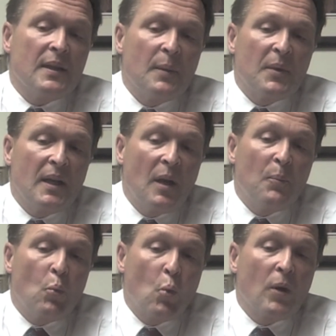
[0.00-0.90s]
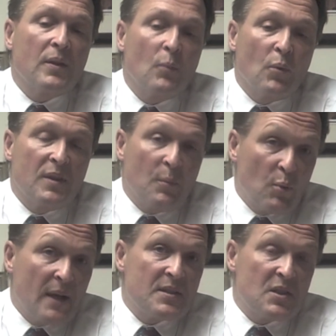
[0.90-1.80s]
and I'm going to help work with the
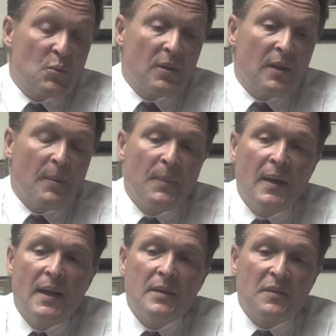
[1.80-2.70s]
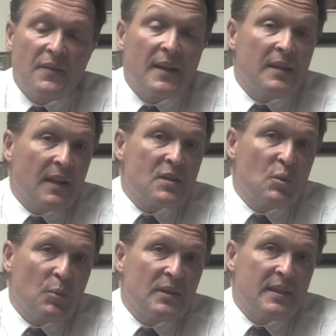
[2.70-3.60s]
process with them to find the next
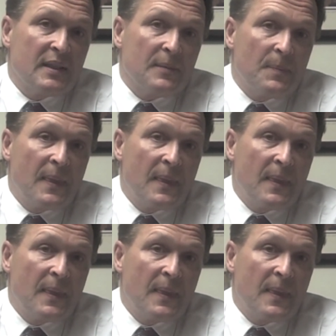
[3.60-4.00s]
superintendent.